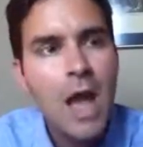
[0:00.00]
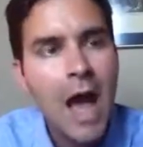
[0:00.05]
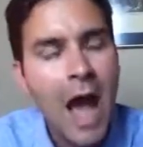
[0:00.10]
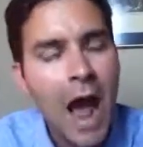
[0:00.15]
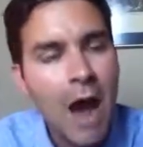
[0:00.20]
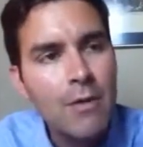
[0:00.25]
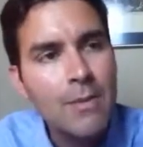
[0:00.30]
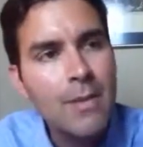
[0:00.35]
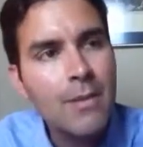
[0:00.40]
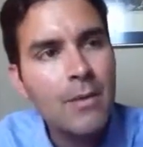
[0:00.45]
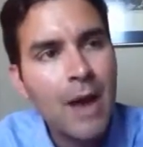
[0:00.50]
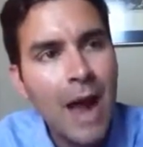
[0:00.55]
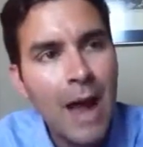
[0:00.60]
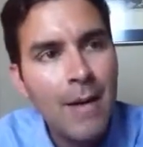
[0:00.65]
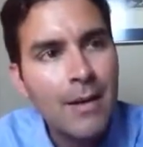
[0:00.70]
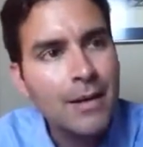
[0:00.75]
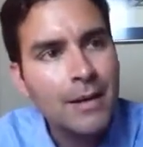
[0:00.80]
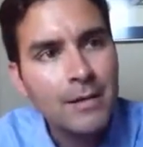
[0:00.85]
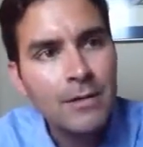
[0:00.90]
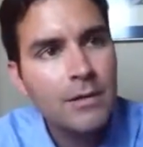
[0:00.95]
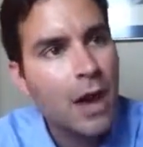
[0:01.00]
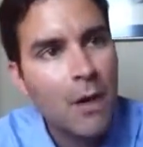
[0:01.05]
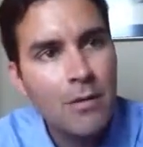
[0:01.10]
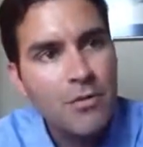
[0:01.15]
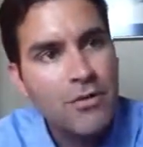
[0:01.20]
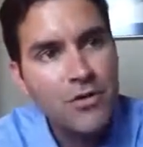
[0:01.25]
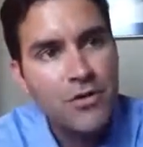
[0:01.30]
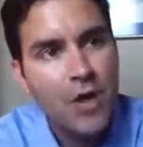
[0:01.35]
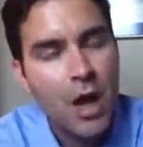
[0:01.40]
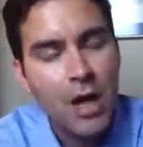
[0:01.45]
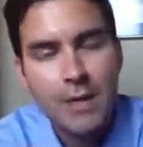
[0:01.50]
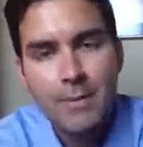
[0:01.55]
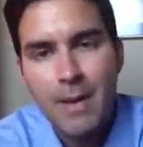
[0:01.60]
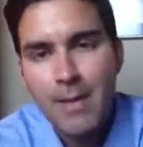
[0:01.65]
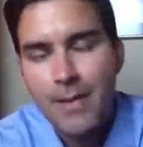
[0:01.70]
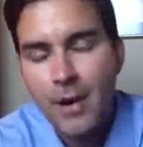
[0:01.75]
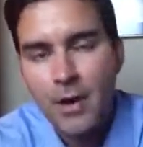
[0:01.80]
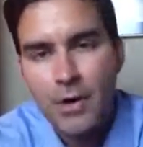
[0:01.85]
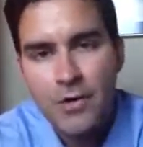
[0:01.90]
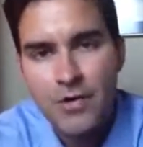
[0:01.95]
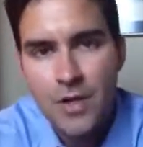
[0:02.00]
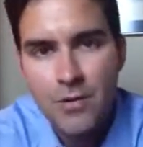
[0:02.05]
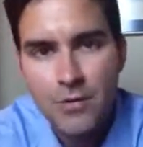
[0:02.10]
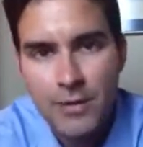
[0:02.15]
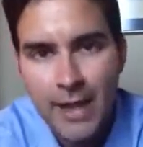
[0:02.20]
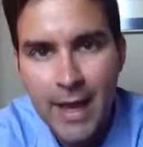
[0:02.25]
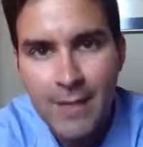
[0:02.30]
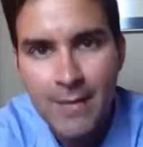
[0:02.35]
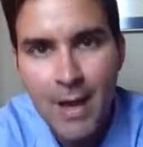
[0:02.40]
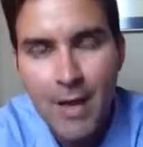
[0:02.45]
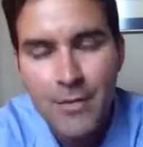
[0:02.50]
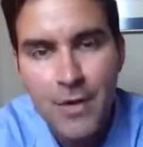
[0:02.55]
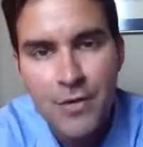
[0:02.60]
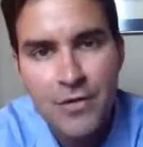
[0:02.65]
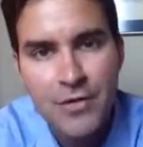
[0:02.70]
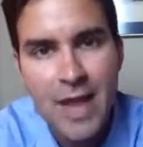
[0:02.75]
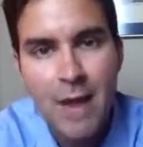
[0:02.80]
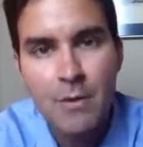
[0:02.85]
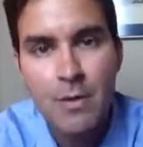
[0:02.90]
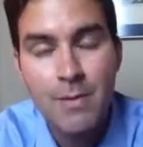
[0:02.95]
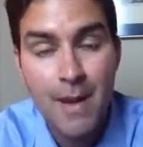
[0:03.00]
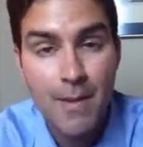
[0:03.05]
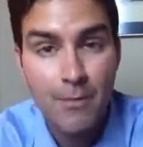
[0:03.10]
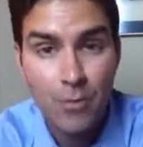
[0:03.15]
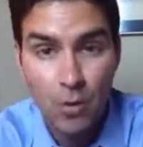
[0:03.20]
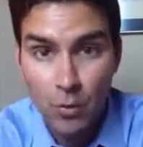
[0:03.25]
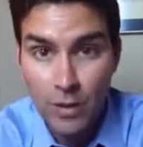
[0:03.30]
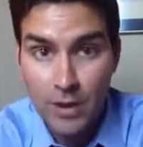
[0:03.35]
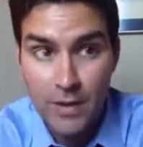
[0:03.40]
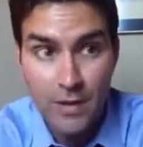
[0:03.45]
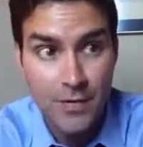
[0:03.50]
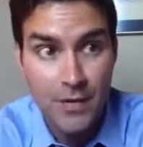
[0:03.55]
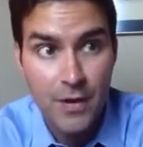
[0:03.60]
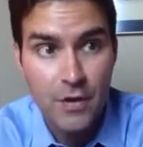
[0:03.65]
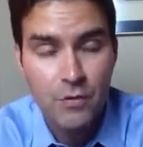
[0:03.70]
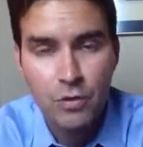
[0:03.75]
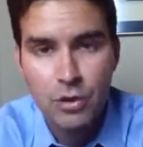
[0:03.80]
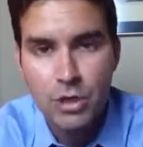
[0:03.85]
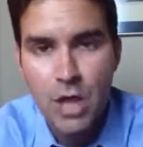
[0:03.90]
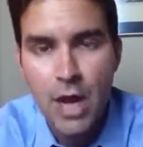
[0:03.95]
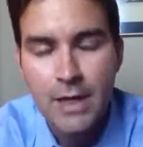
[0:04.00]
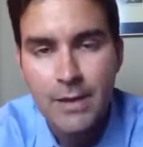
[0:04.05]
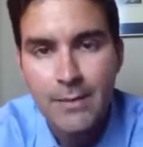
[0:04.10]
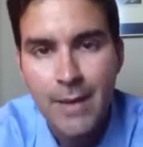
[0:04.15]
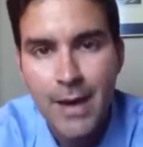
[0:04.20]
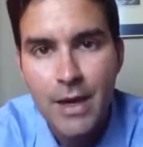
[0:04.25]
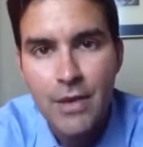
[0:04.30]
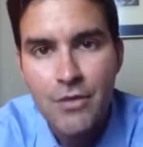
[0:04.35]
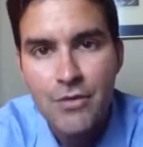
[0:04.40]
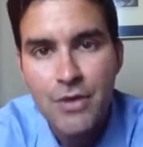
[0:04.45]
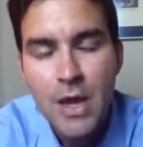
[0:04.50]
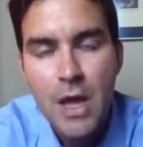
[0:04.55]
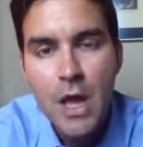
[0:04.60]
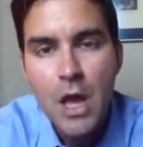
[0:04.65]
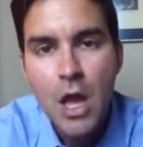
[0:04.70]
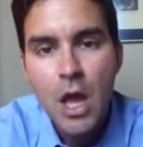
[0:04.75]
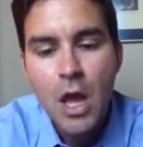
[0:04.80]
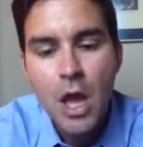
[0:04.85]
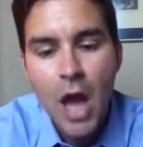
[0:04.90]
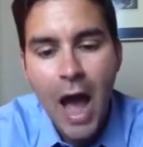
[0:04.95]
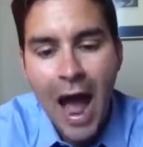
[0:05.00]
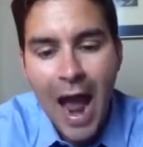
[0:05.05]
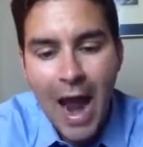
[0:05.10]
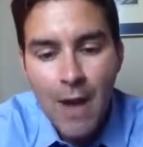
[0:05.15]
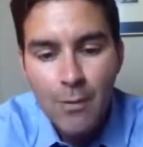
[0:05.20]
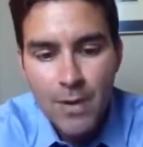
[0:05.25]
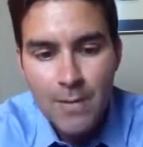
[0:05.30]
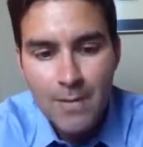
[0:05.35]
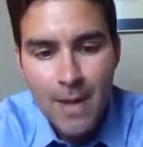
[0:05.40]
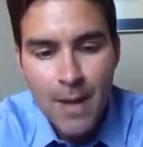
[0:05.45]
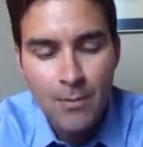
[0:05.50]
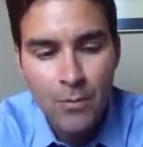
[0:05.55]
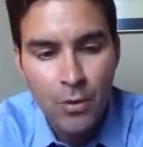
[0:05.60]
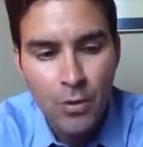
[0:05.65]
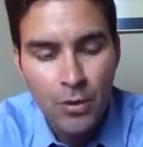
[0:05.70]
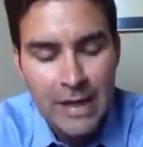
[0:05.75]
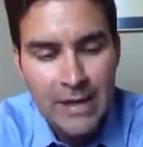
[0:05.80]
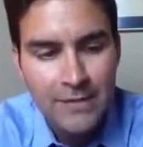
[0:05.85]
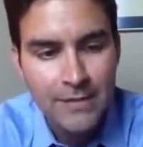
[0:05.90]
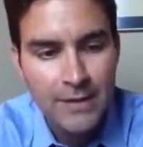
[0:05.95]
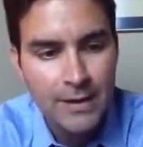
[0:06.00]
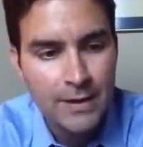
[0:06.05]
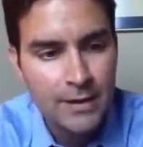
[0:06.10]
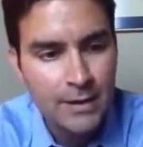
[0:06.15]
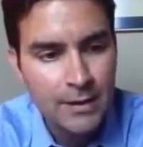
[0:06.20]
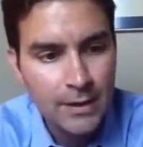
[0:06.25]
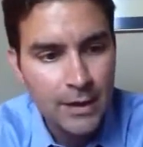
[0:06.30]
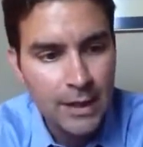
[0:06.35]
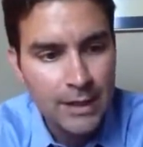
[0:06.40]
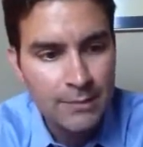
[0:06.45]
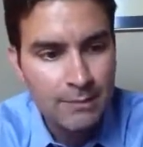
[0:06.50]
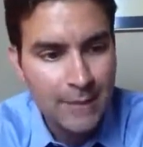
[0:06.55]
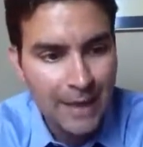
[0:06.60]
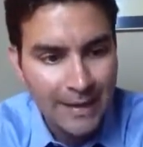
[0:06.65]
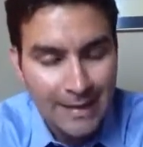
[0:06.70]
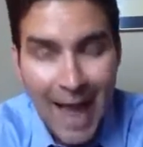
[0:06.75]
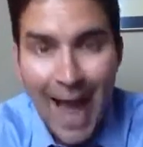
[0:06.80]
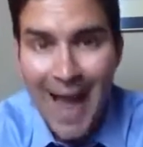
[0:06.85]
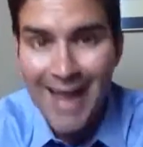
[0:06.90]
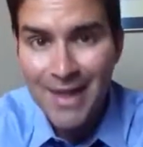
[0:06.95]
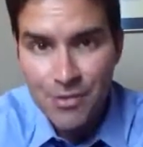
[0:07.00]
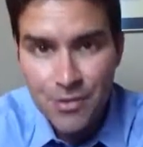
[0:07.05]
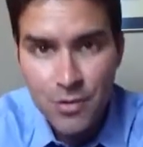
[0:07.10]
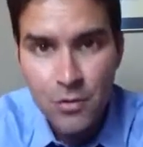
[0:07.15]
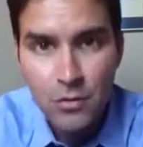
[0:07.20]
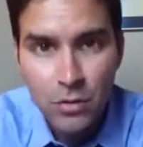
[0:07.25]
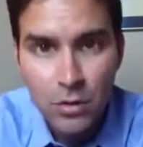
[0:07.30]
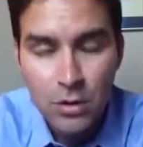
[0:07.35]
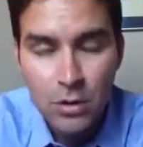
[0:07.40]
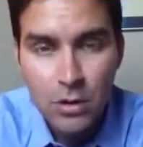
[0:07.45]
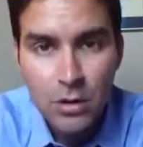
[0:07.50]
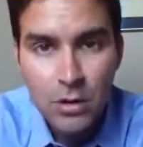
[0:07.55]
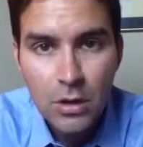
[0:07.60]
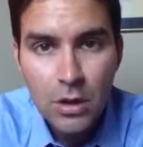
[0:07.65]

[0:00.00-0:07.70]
I remember, I was just talking to my parents the other day about this, and I remember one of the things we were talking about is, I remember even in high school,